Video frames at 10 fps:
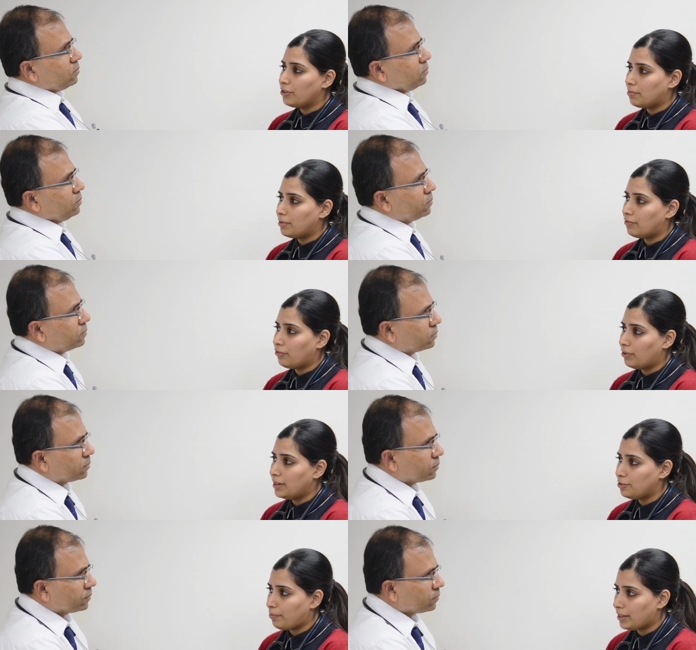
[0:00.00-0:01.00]
Speaker 1: treatment for
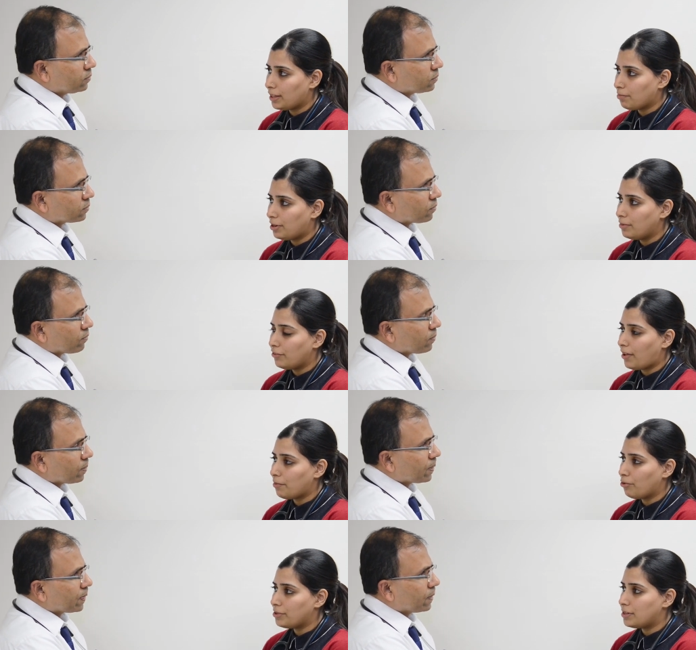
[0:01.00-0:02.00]
idiopathic pulmonary
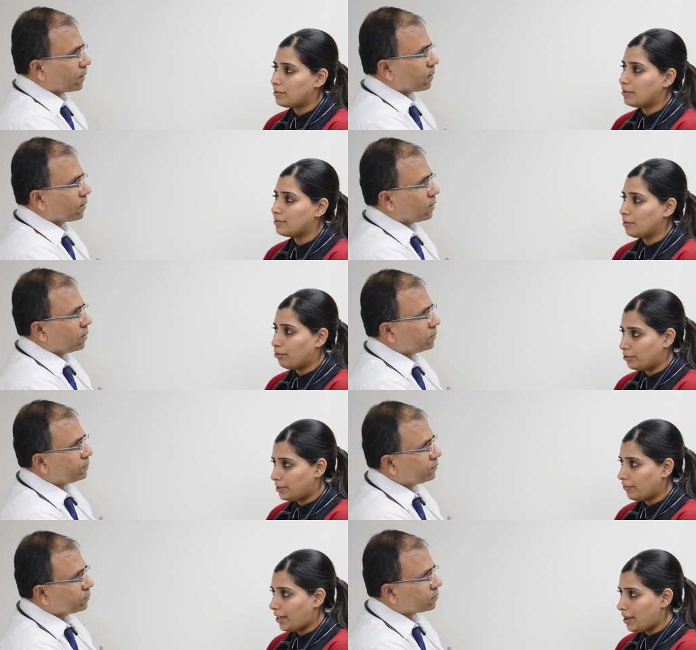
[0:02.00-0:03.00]
fibrosis is
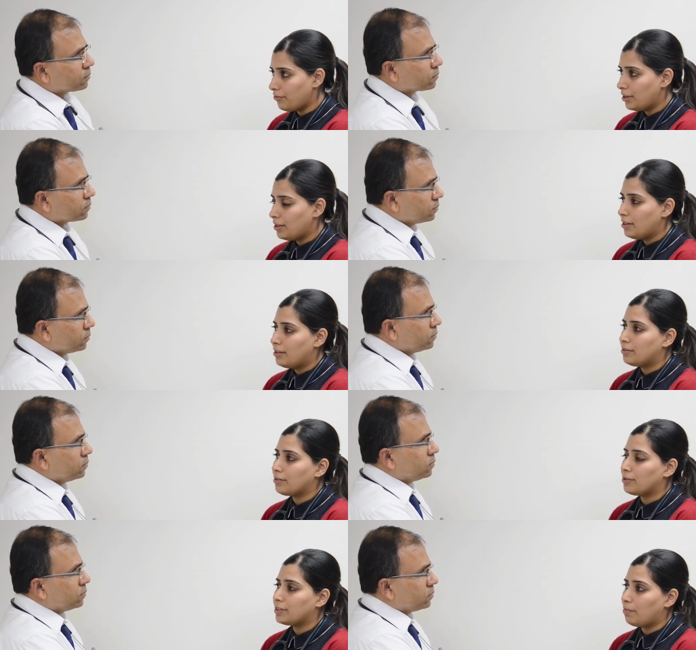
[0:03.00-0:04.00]
supportive care
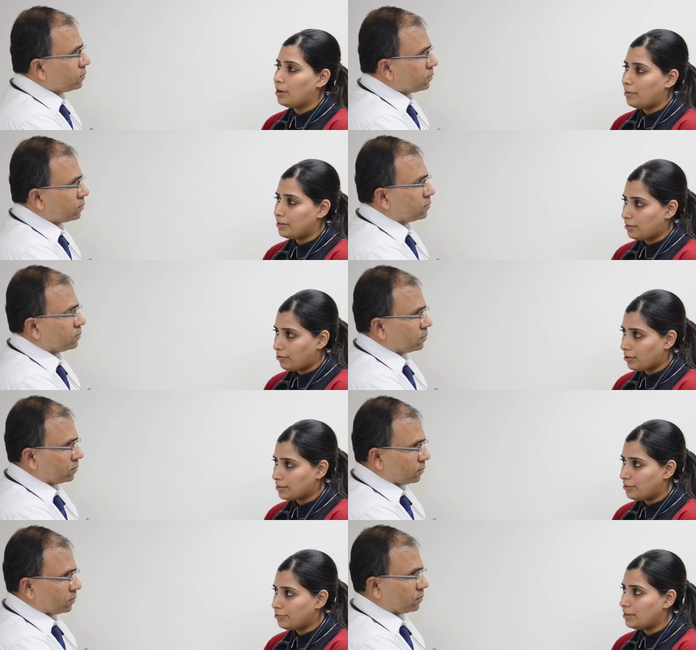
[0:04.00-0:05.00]
so supplemental
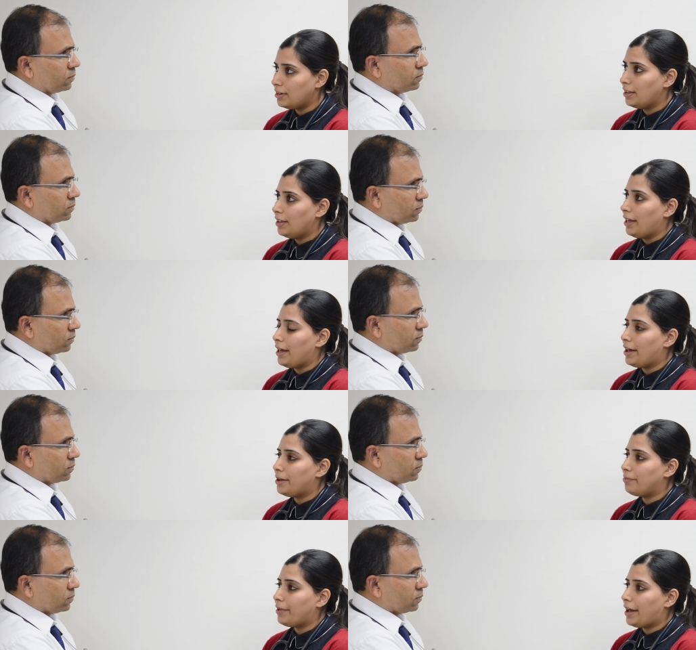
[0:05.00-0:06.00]
oxygen
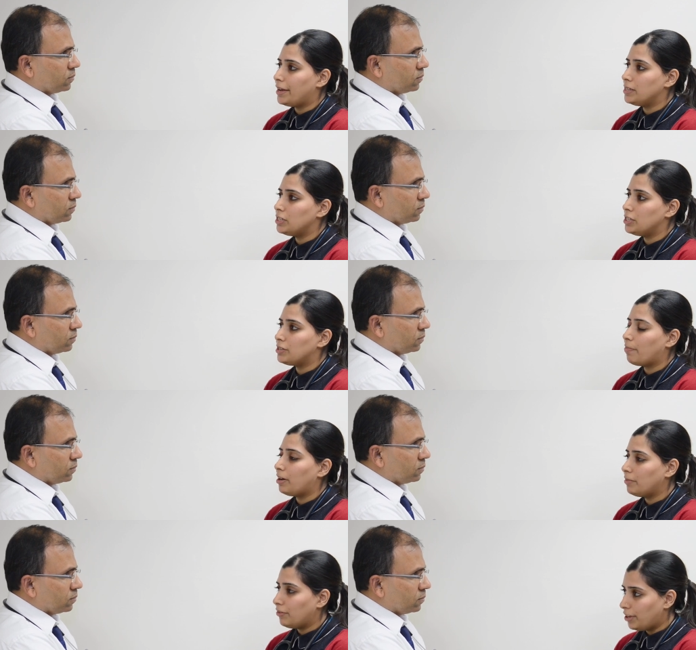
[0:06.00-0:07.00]
um, and
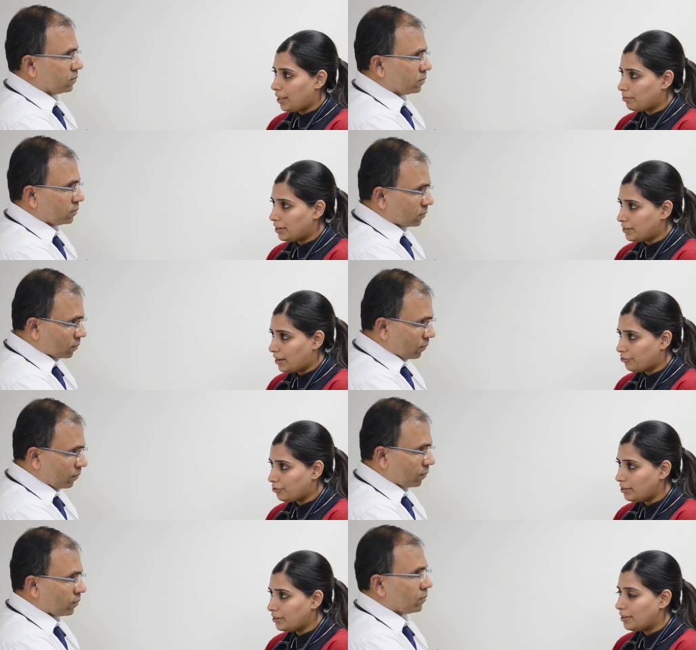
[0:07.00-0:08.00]
pulmonary
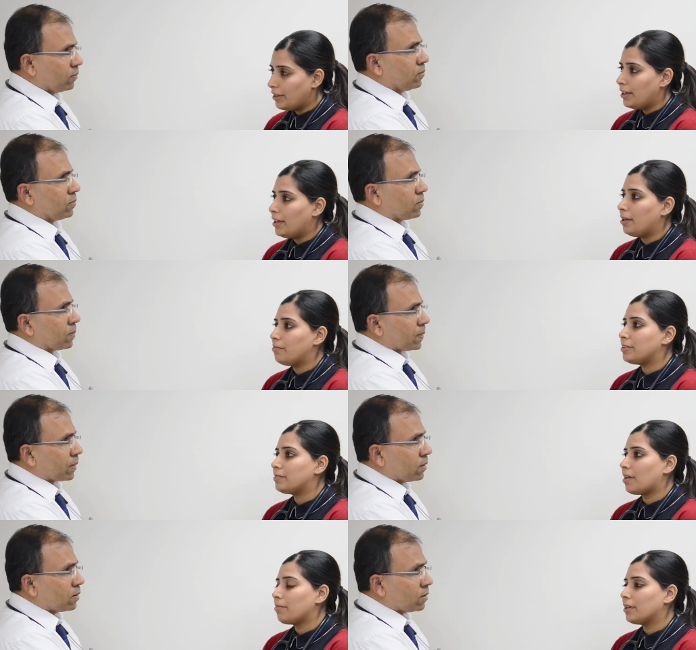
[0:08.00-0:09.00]
rehabilitation. Um,
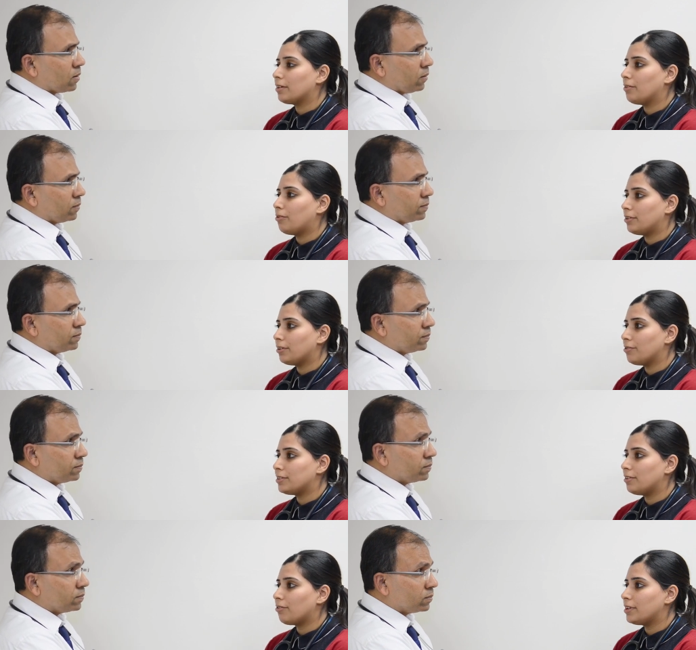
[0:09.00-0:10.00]
systemic
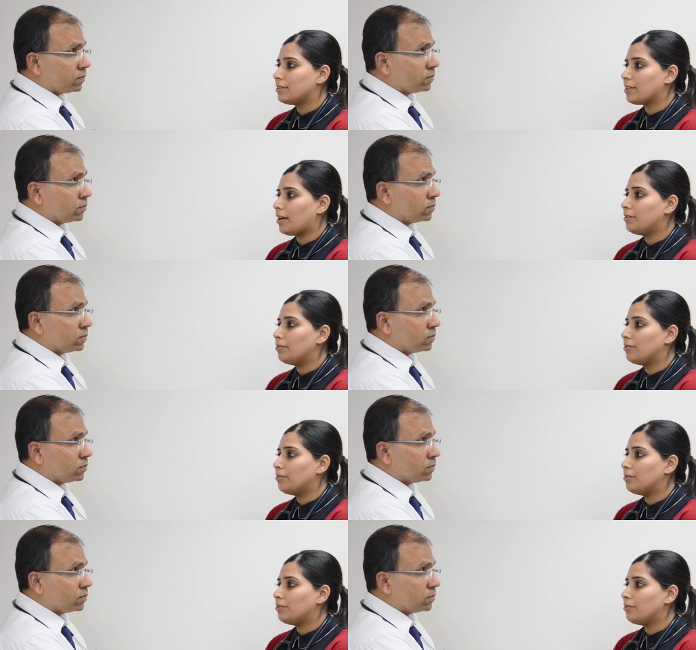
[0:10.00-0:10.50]
corticosteroids are